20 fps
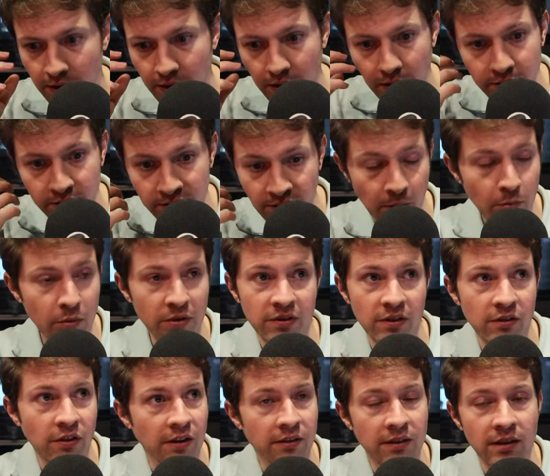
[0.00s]
Some were
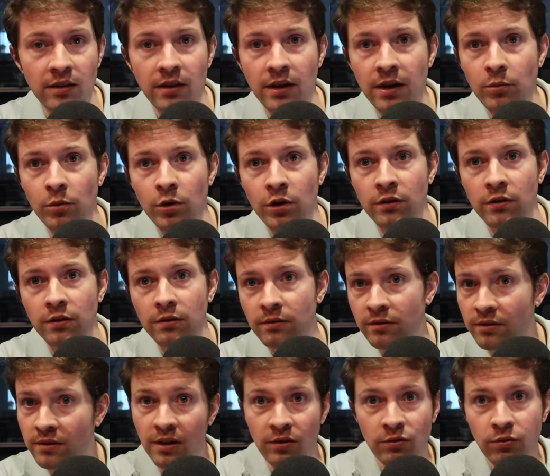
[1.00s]
suggesting that it would
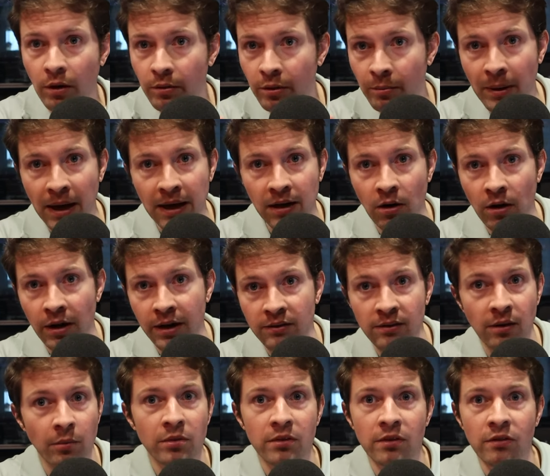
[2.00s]
disrupt the back line.
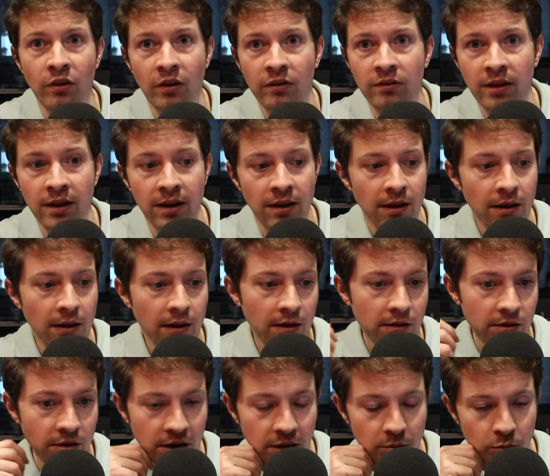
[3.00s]
Some were suggesting
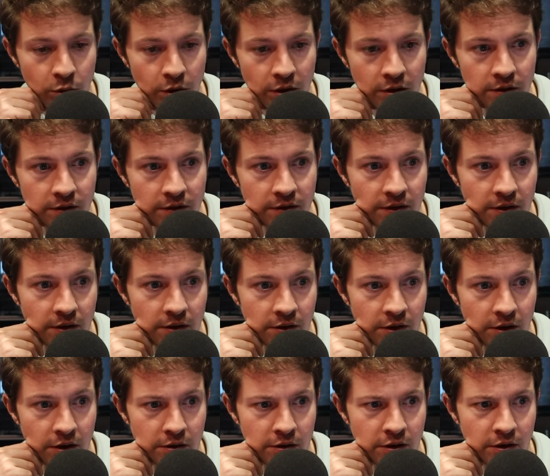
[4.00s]
that it would
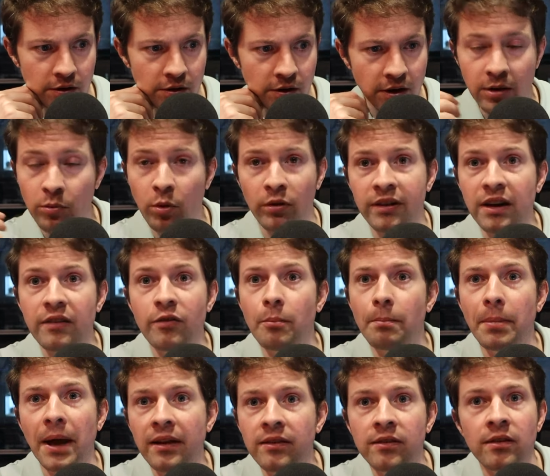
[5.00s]
that he wasn't even
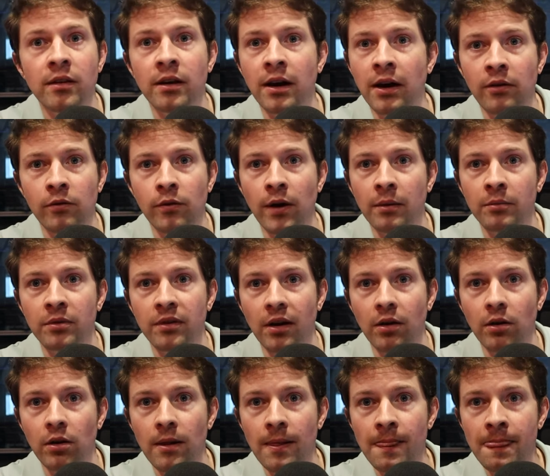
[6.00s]
better than Aaron Ramsdale.
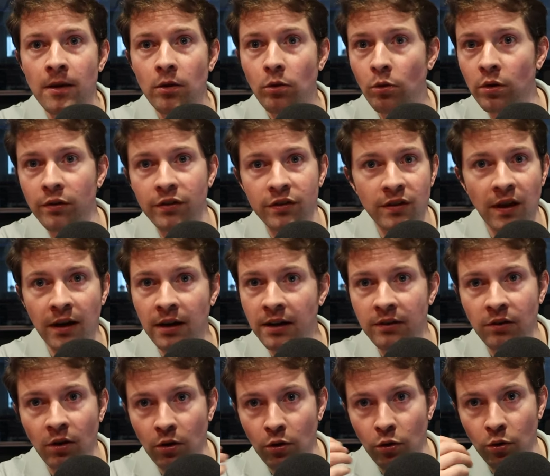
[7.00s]
All of a sudden,
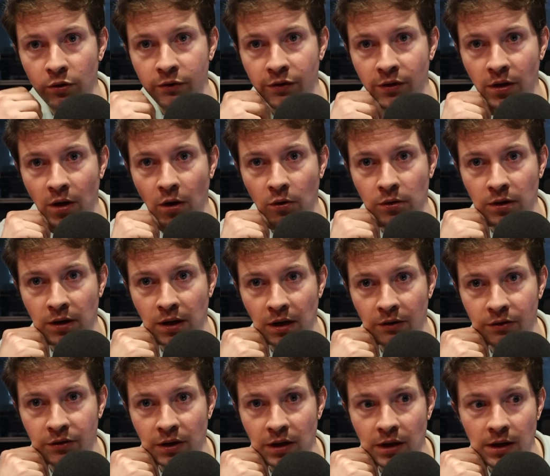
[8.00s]
he's on course for the Golden Gloves.